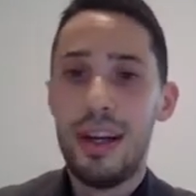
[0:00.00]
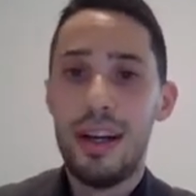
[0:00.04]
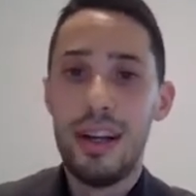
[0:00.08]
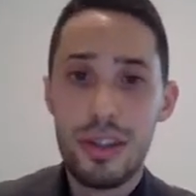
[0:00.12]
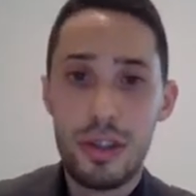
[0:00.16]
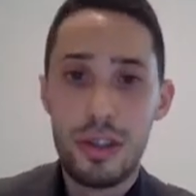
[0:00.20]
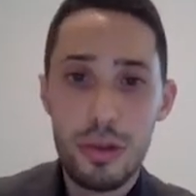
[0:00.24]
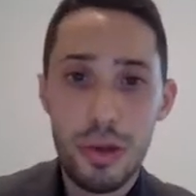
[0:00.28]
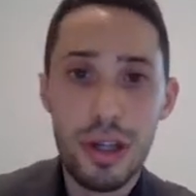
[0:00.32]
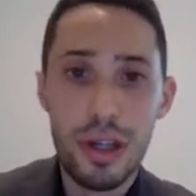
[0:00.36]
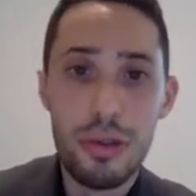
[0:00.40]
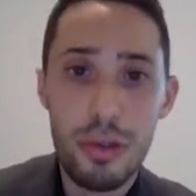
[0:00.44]

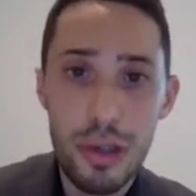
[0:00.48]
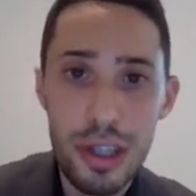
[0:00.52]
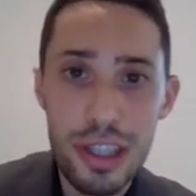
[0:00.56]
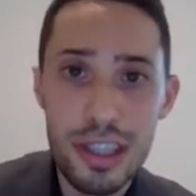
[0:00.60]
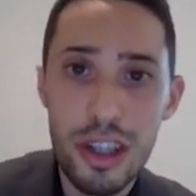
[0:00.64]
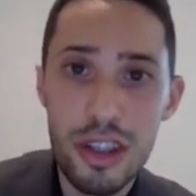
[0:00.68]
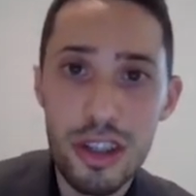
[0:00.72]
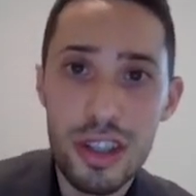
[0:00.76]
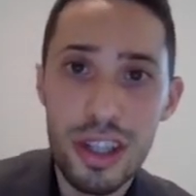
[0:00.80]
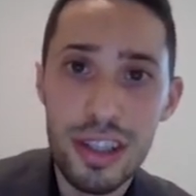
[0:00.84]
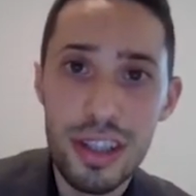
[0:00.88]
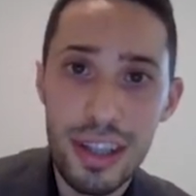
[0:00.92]
doing
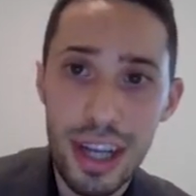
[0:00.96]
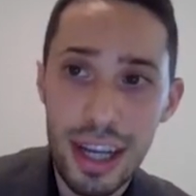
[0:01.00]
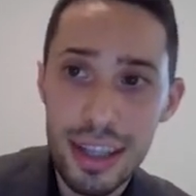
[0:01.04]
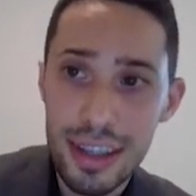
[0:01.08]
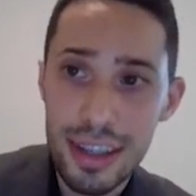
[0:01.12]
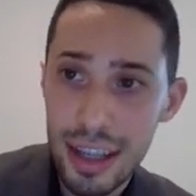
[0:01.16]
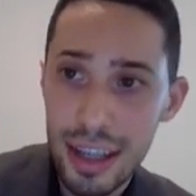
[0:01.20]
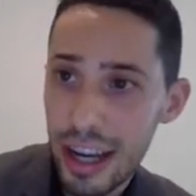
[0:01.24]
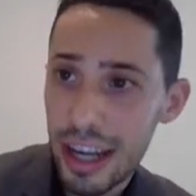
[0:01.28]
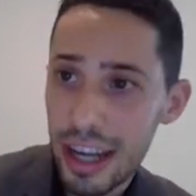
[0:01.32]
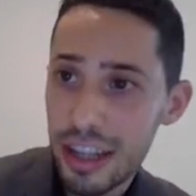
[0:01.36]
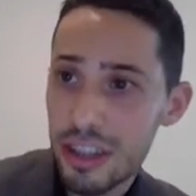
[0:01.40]
research in that
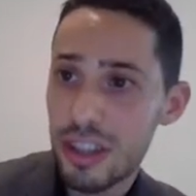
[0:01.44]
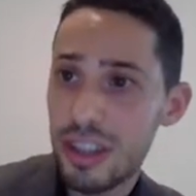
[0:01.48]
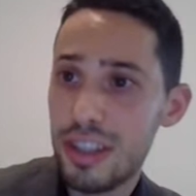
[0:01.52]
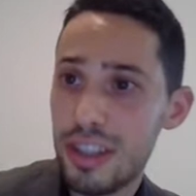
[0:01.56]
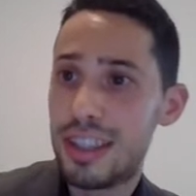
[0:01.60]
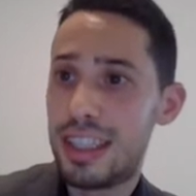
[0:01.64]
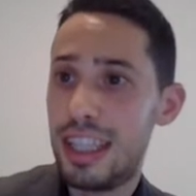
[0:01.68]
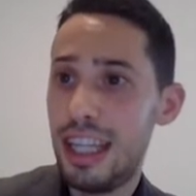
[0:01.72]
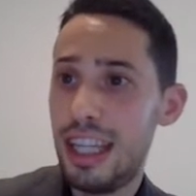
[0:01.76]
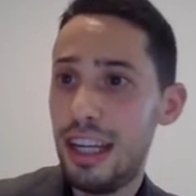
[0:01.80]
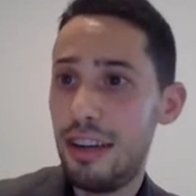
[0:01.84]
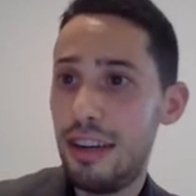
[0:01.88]
direction,
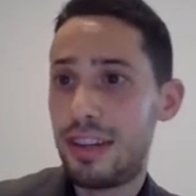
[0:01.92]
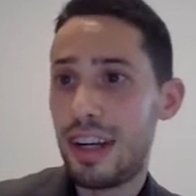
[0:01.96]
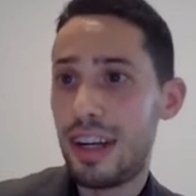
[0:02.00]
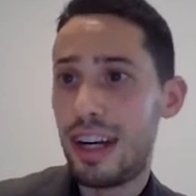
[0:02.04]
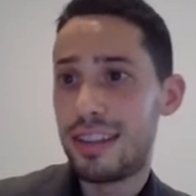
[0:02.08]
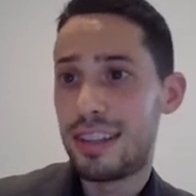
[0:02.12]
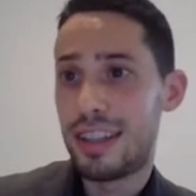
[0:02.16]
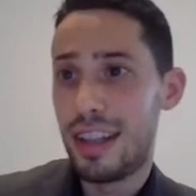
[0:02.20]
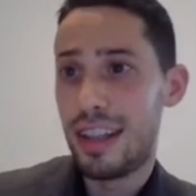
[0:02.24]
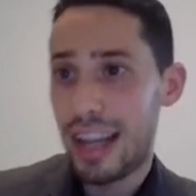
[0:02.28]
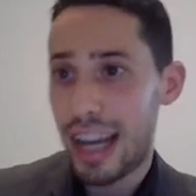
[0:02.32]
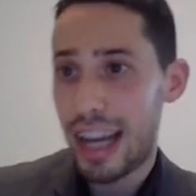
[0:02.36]
see if there
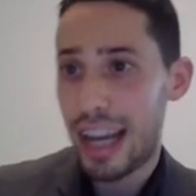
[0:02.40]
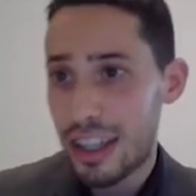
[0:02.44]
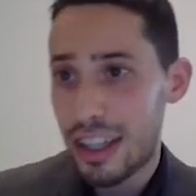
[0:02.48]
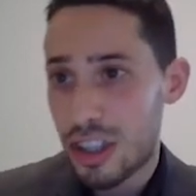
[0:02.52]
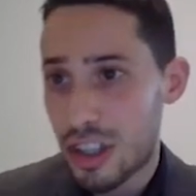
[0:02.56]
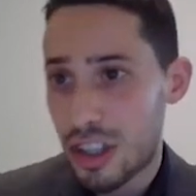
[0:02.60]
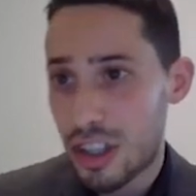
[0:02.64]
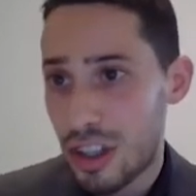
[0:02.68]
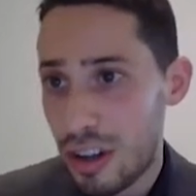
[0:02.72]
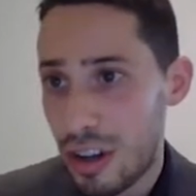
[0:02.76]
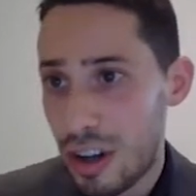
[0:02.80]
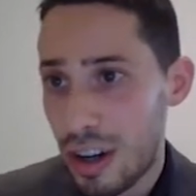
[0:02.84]
is a
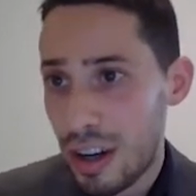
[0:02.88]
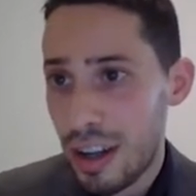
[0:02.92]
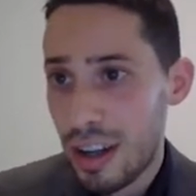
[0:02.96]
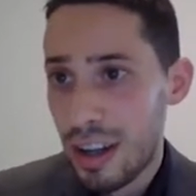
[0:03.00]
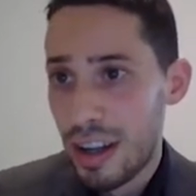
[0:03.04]
lecture